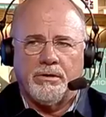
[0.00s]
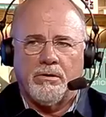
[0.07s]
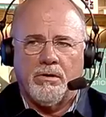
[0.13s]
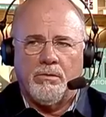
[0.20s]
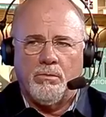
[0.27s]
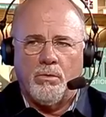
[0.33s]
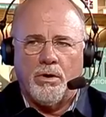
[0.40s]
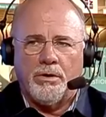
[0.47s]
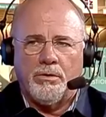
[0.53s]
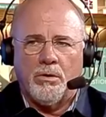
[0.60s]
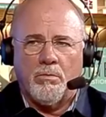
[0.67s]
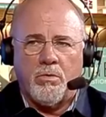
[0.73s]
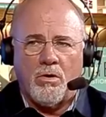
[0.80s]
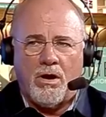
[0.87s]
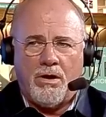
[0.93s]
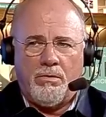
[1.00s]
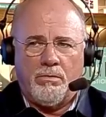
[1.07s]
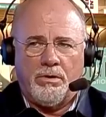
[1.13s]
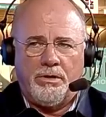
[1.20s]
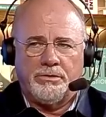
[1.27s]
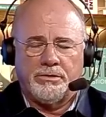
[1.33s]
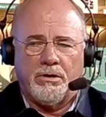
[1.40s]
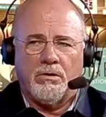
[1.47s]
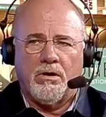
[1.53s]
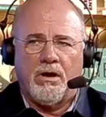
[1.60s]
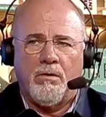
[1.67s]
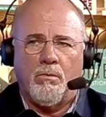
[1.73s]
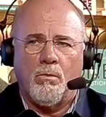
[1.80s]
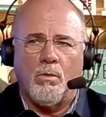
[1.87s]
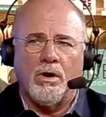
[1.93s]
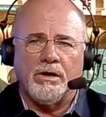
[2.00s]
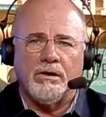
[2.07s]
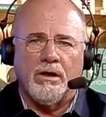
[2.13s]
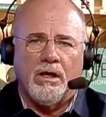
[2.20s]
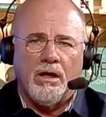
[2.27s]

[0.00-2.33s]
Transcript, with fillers: are and what your priorities are and what